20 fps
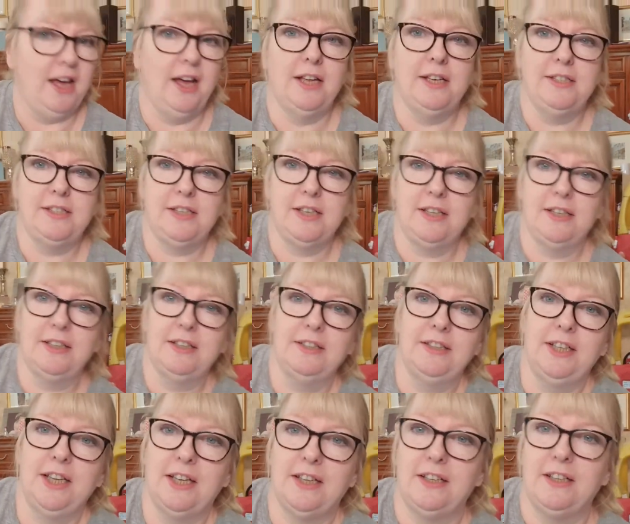And
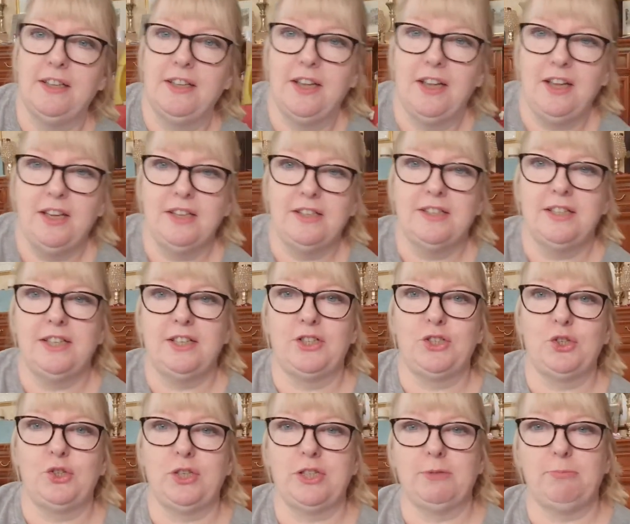yeah, see the
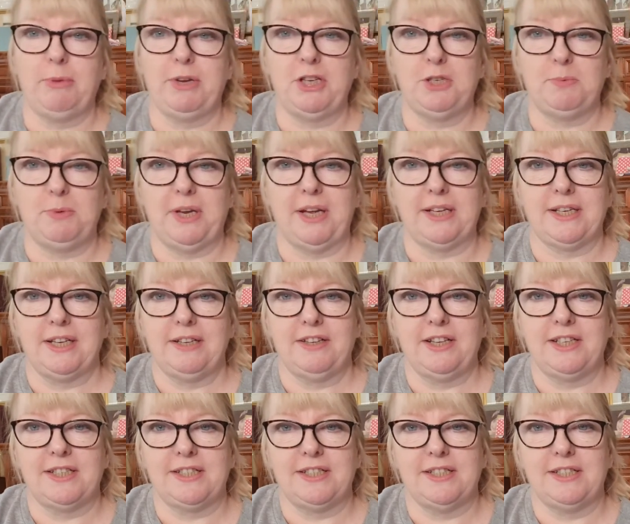toys that Benjamin had
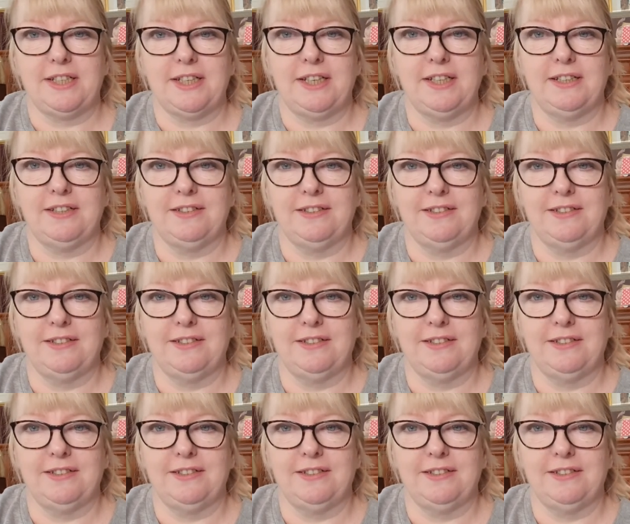out yesterday.